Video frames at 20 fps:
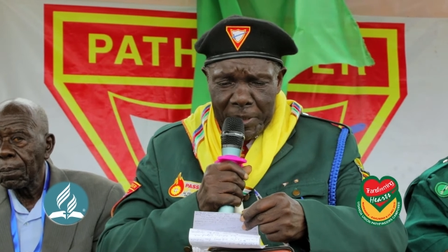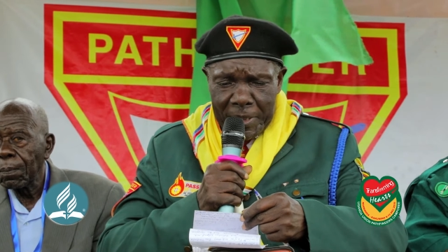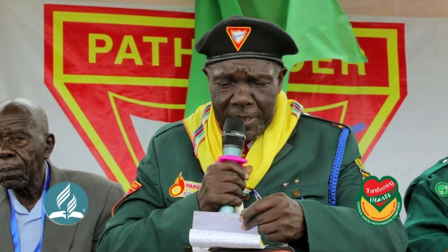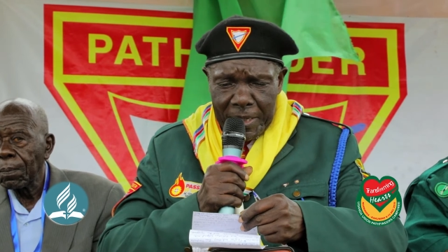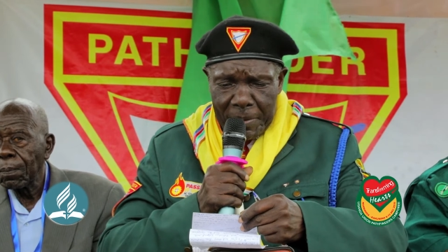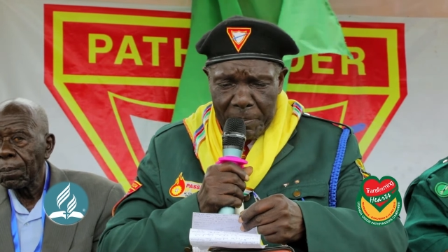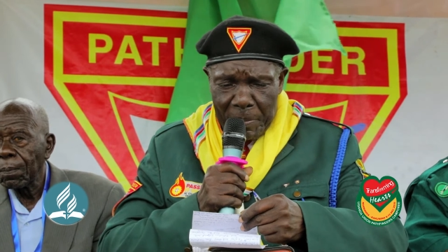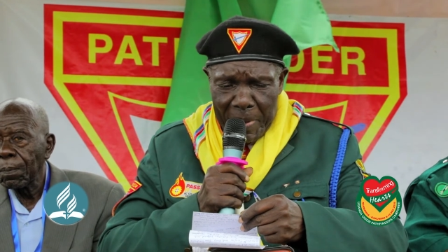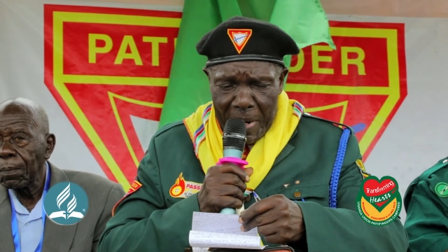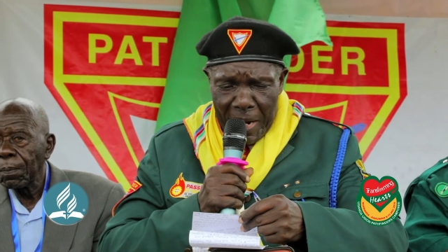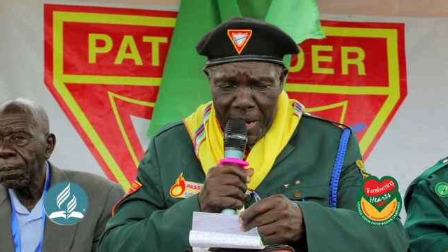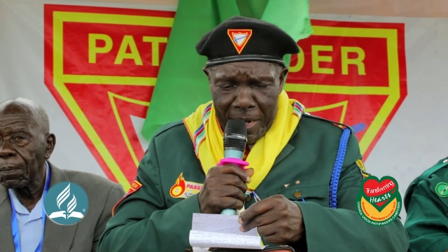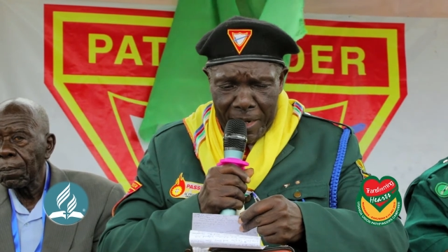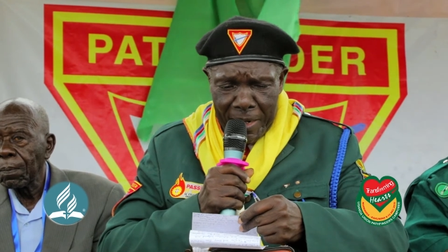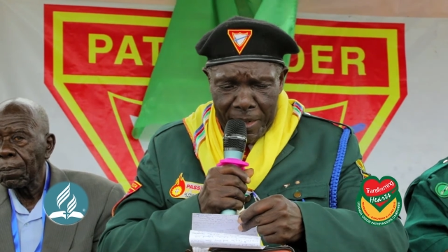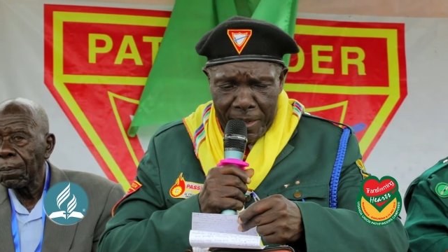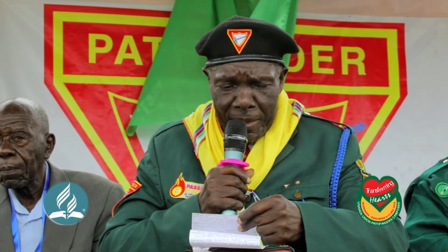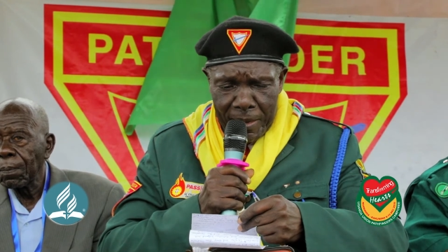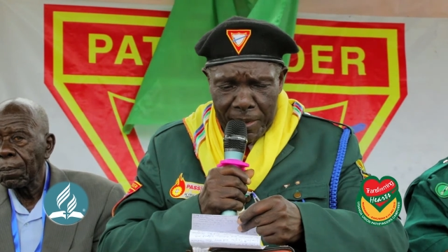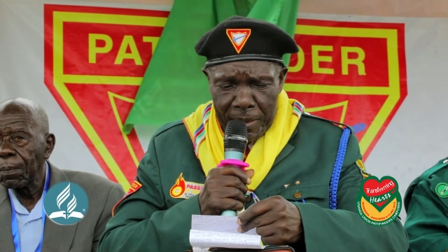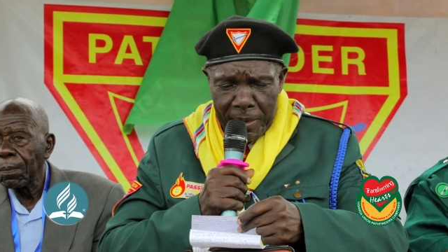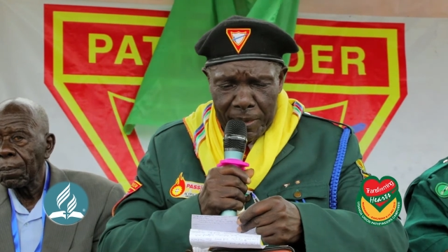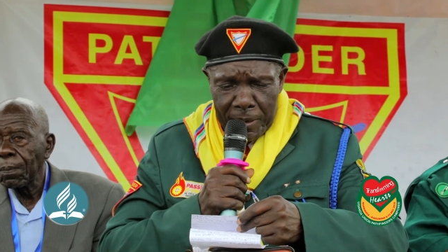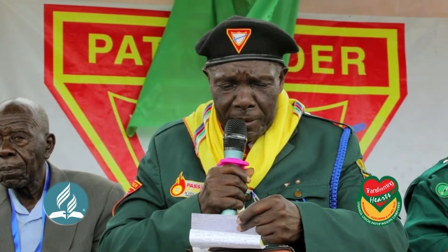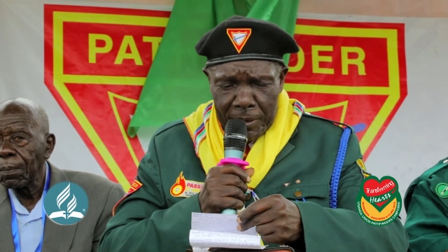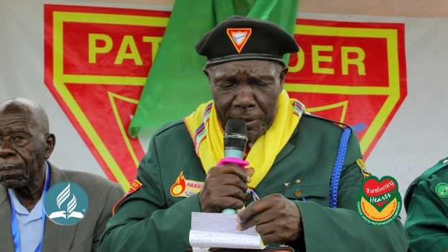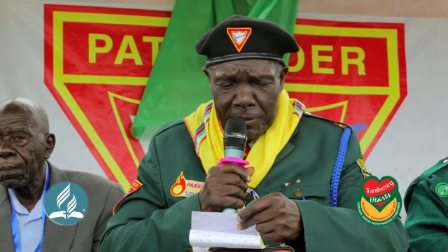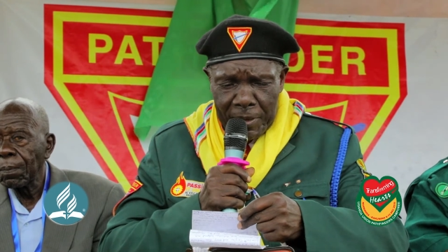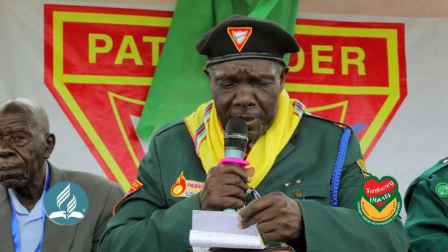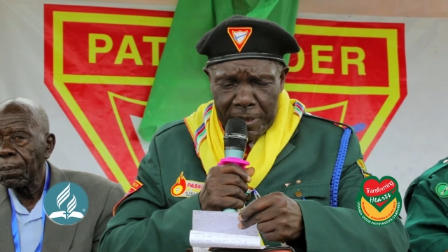which is a museum,
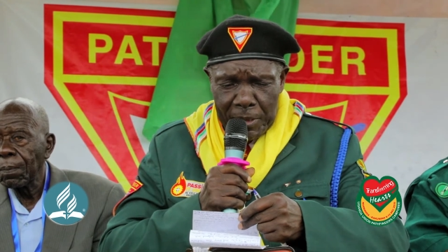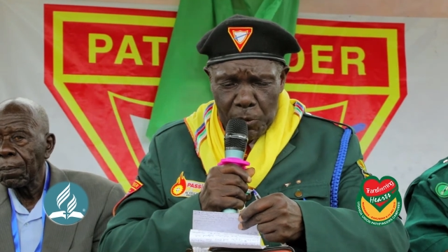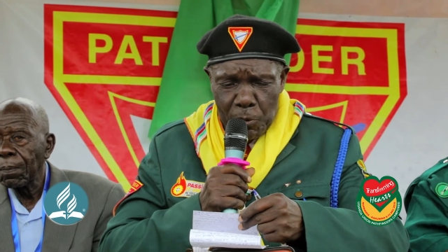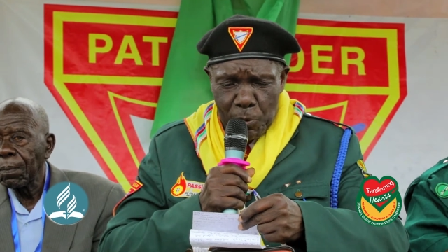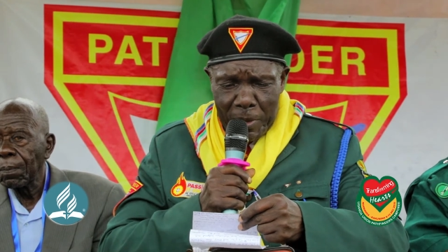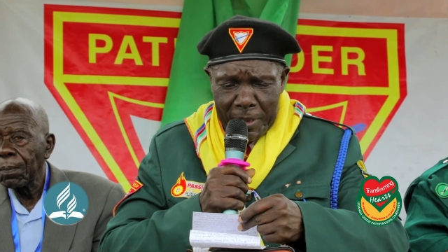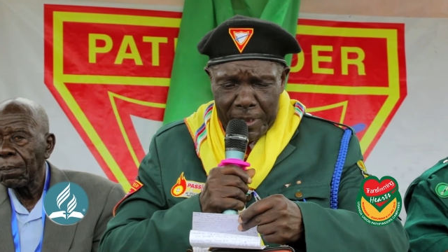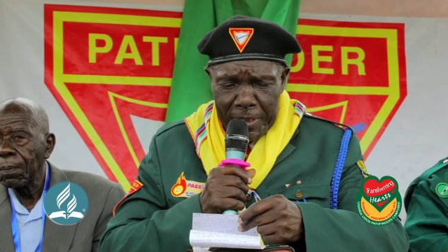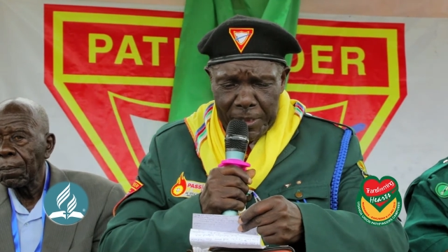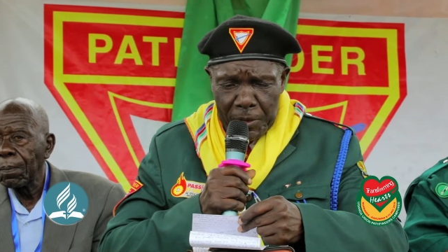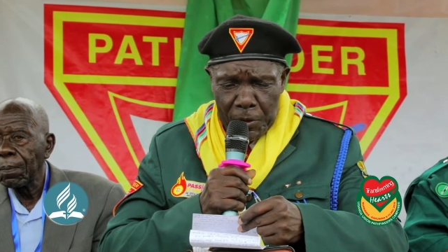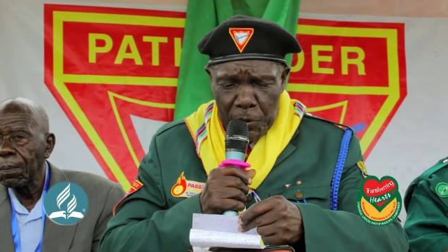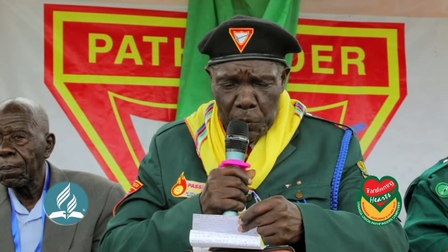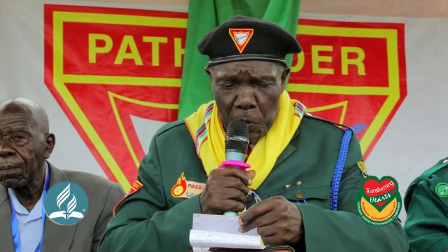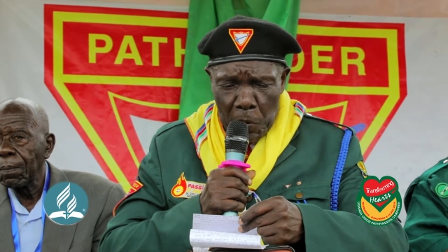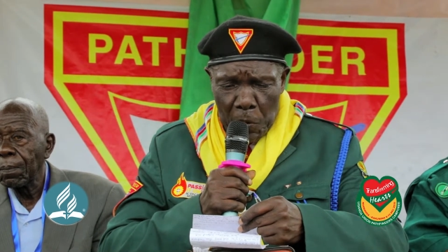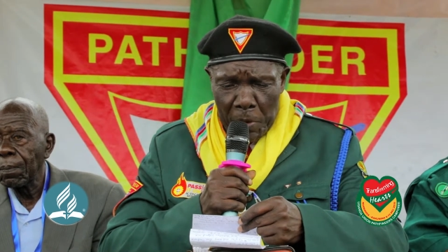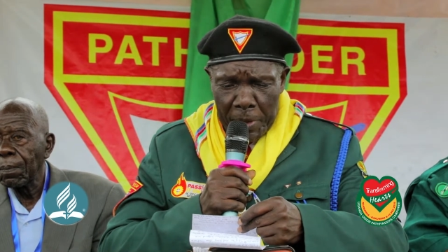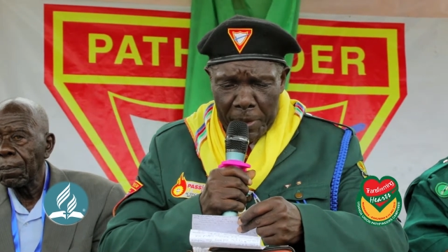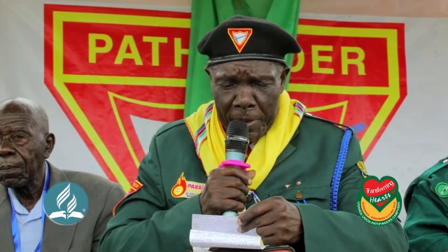which can also